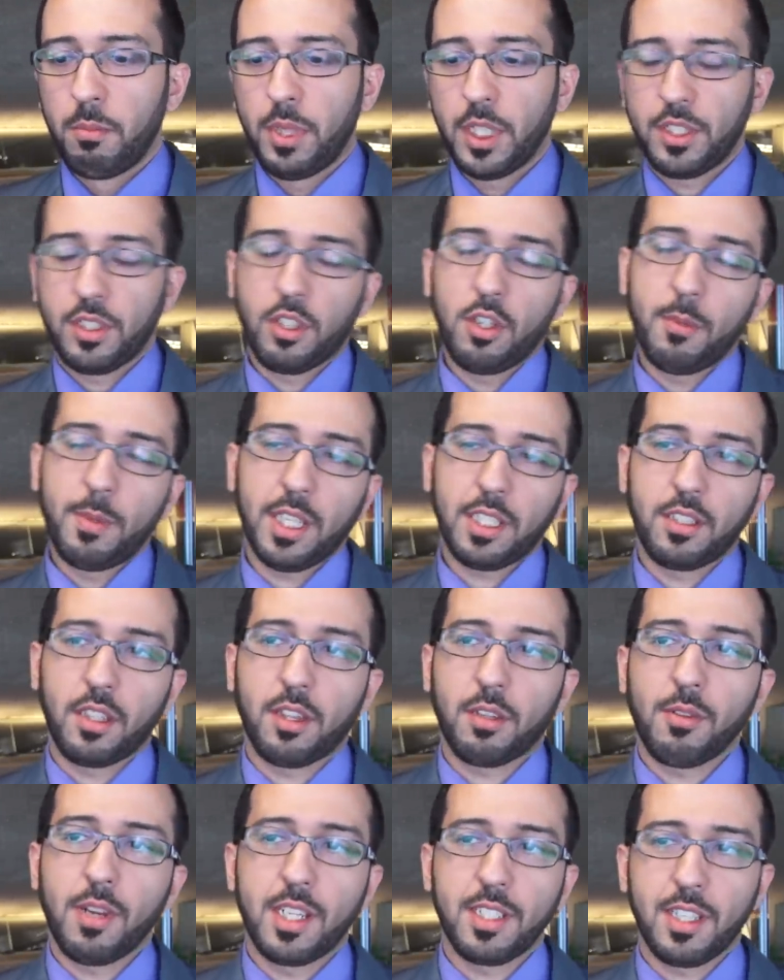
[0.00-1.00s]
But to go back
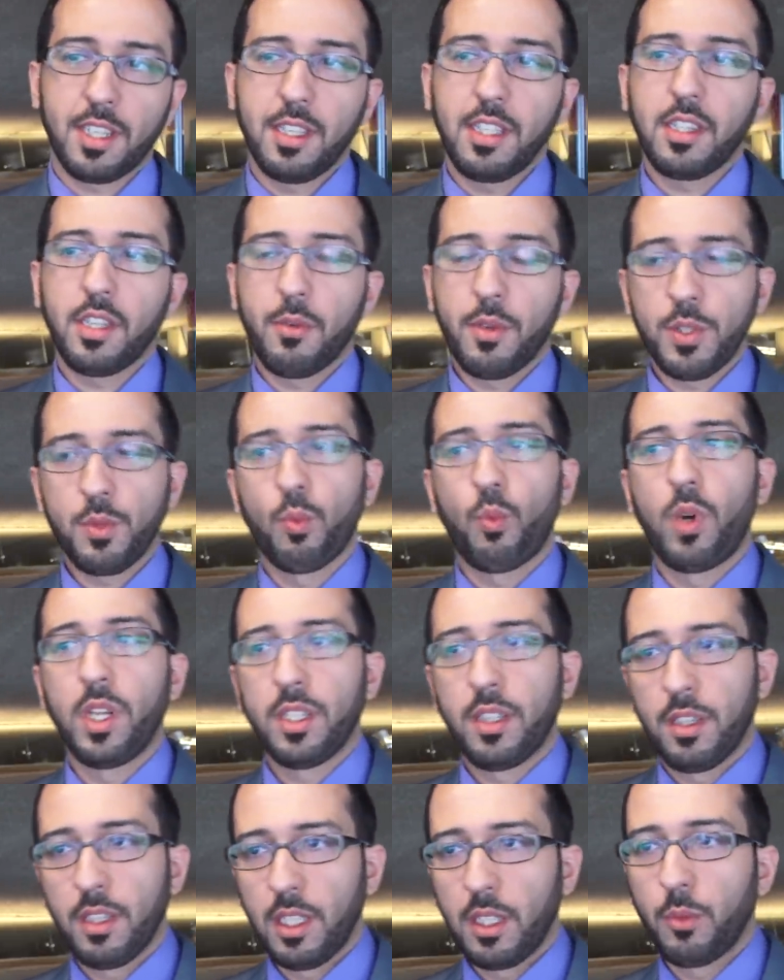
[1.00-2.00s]
to threats, I think there is
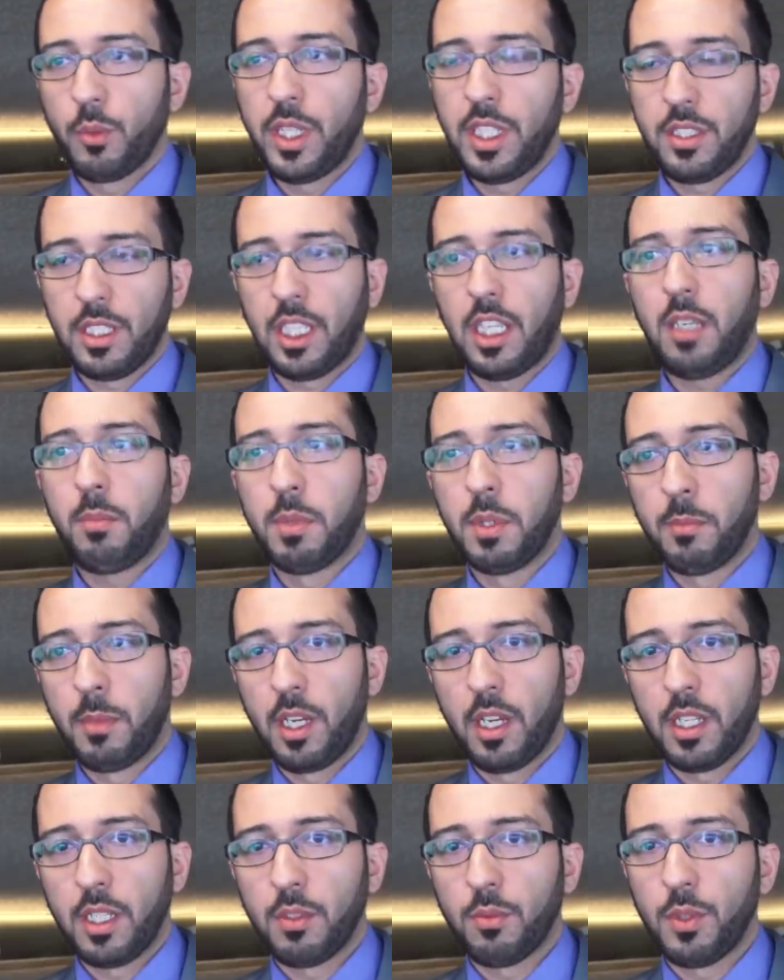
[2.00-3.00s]
one thing we need to keep in
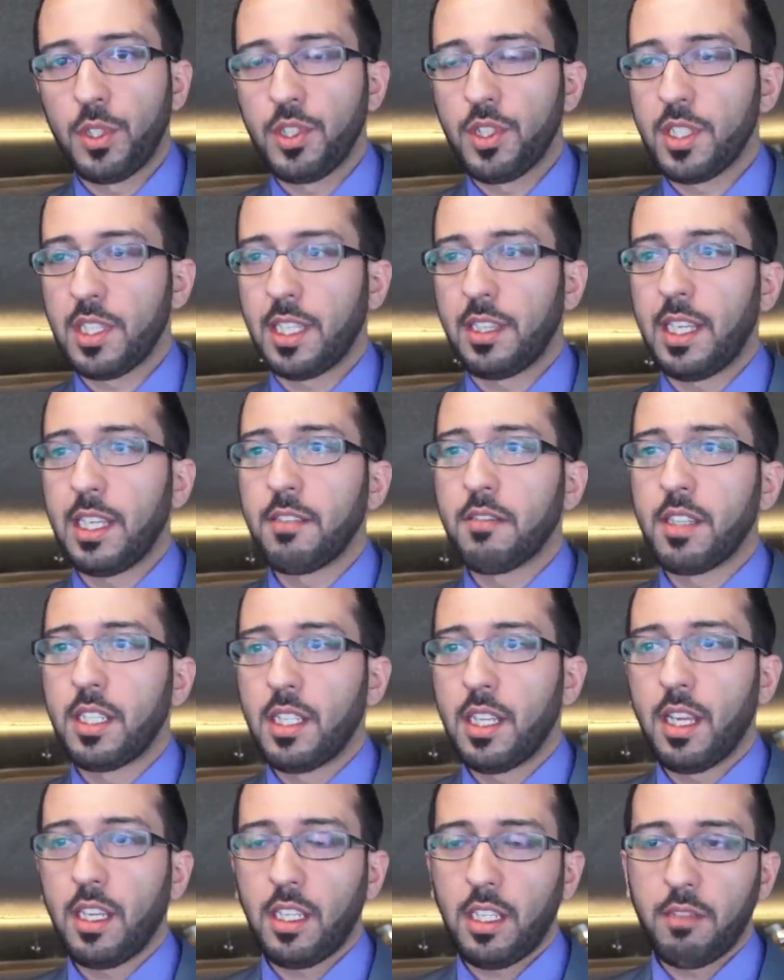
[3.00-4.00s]
mind, which is at the end of
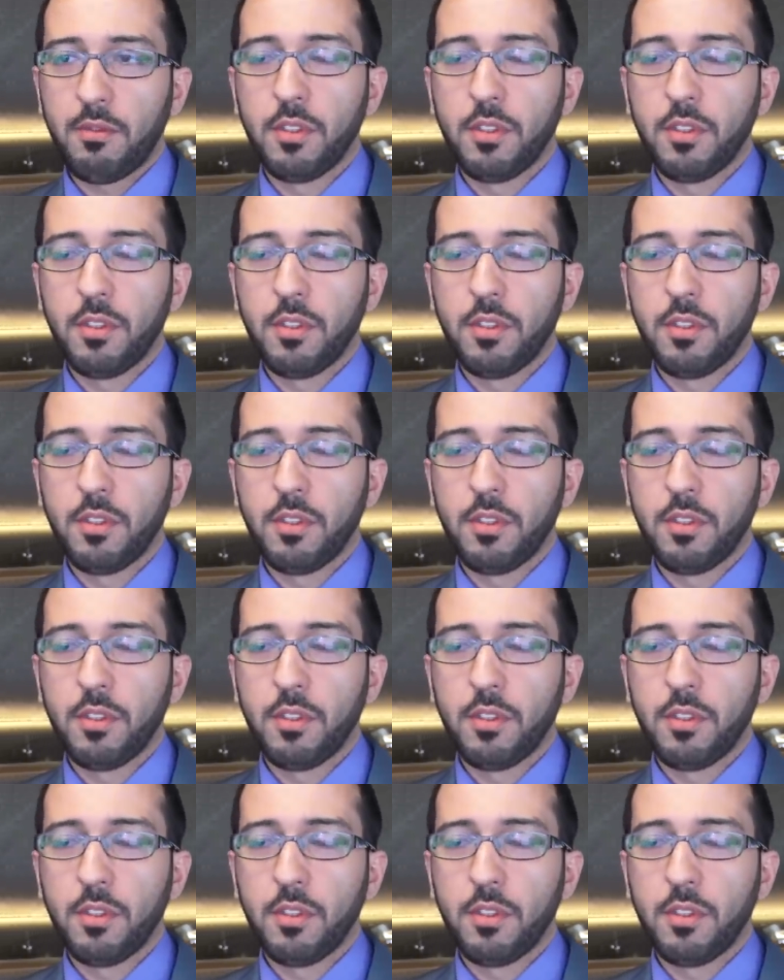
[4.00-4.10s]
the day,